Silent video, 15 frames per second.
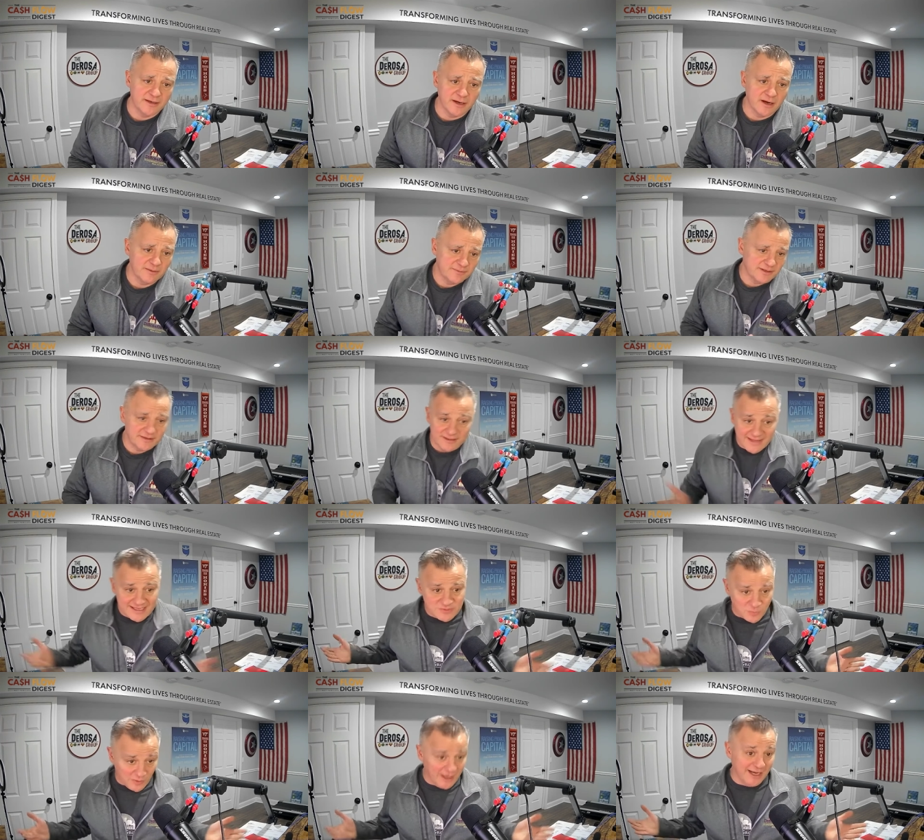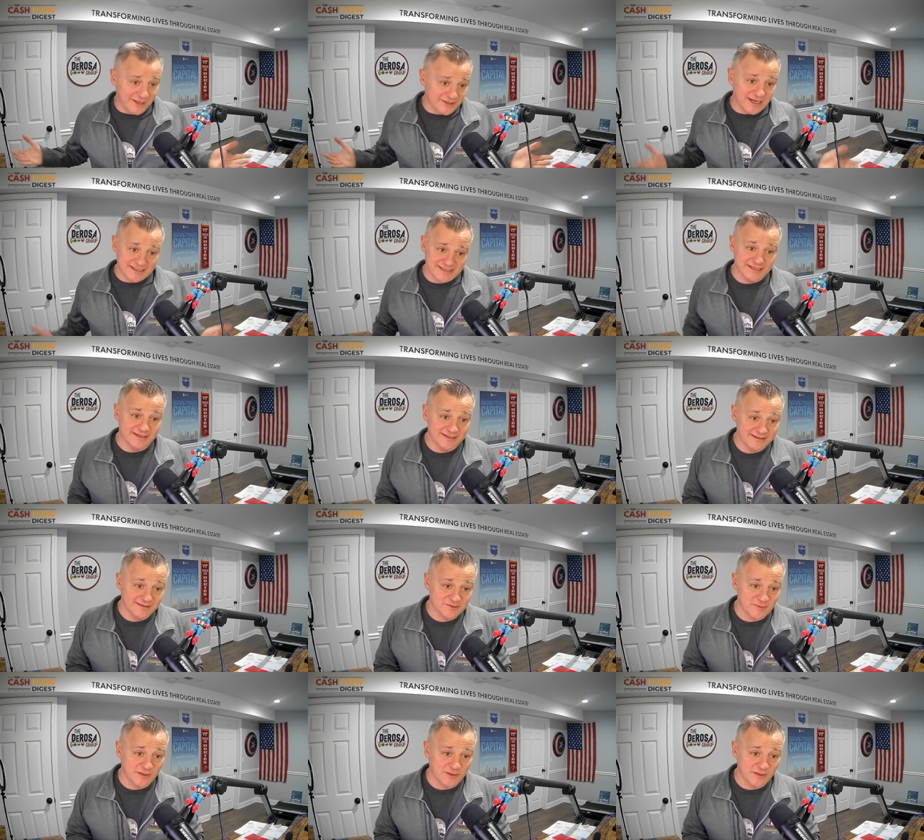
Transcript: No, then that's why you're not seeing any deals.